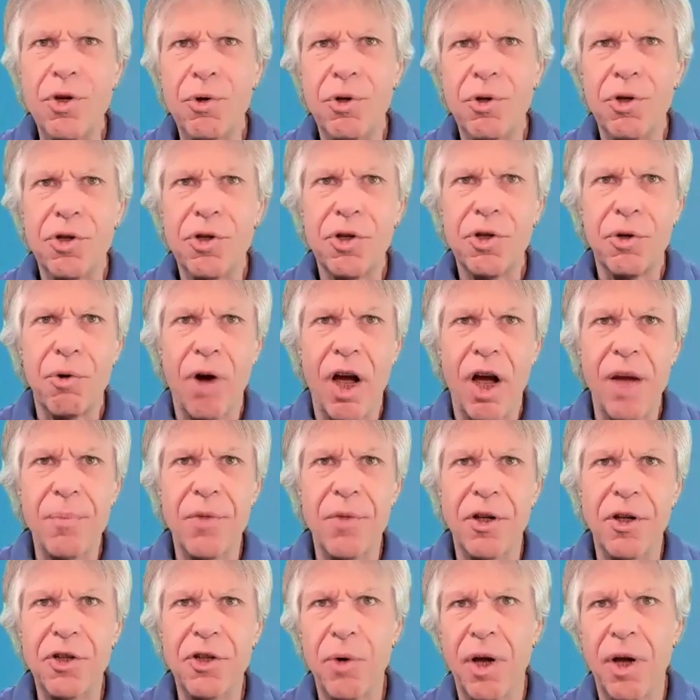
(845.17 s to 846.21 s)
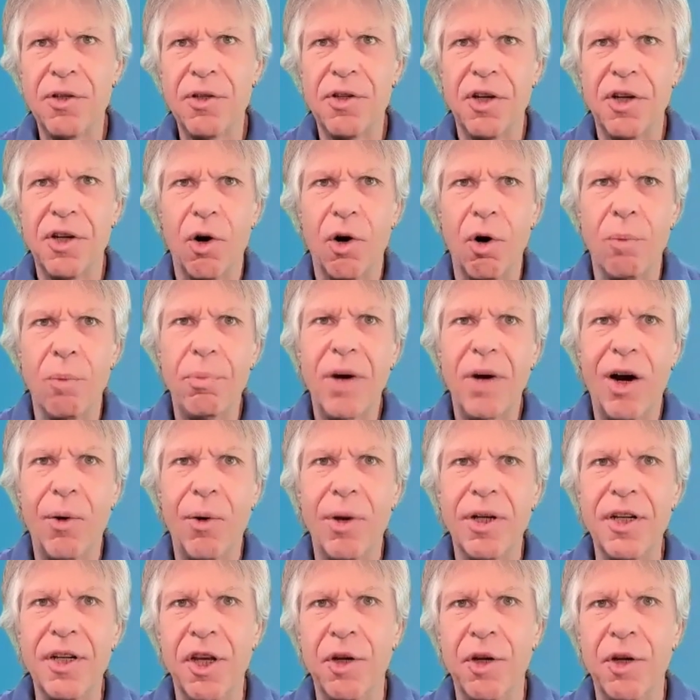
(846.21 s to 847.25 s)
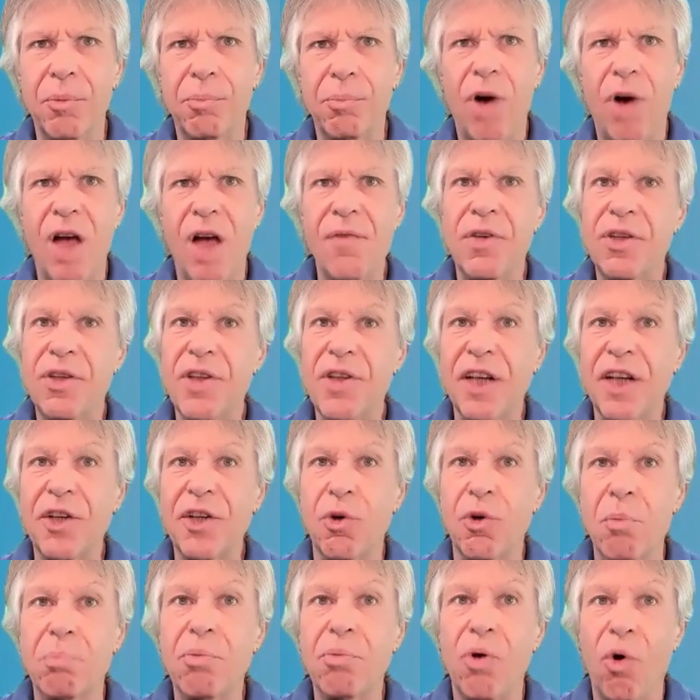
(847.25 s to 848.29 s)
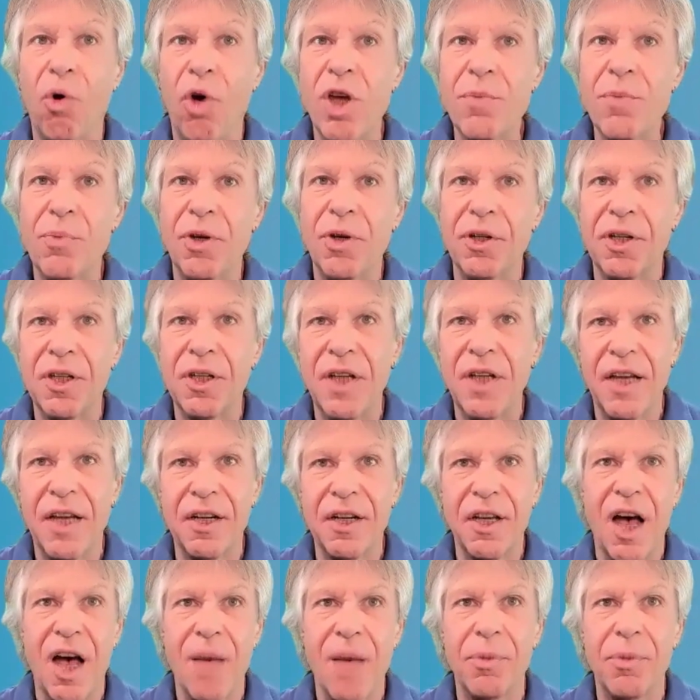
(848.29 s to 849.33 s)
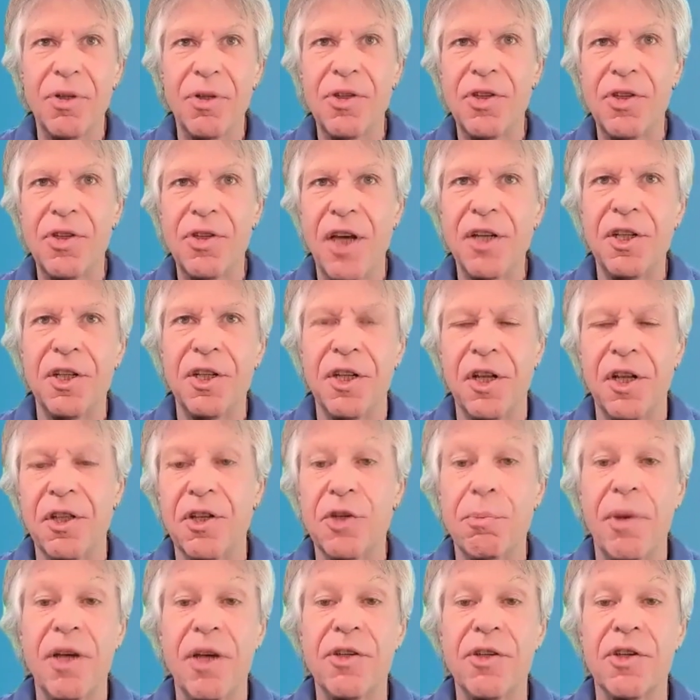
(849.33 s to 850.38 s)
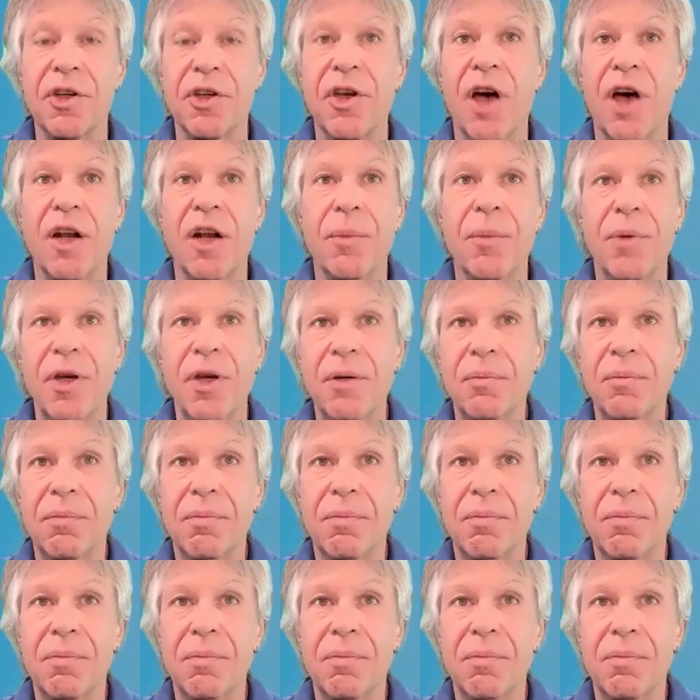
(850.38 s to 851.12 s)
you describe the trends that are apparent in private sector employment and compensation in the space economy?